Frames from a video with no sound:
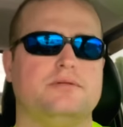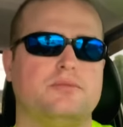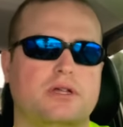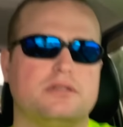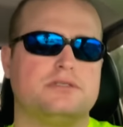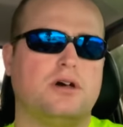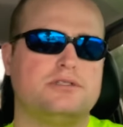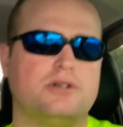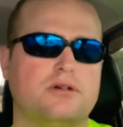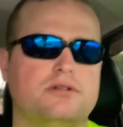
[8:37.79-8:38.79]
But, so I
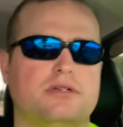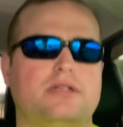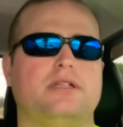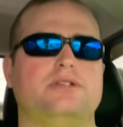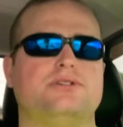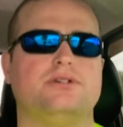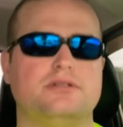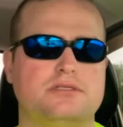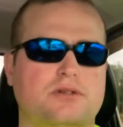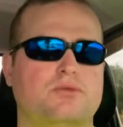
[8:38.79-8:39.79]
started looking at
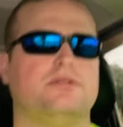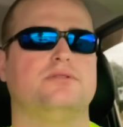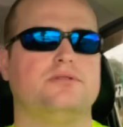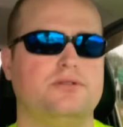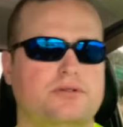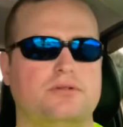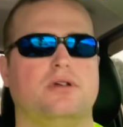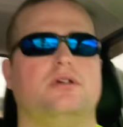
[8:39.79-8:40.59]
insurances. I went through.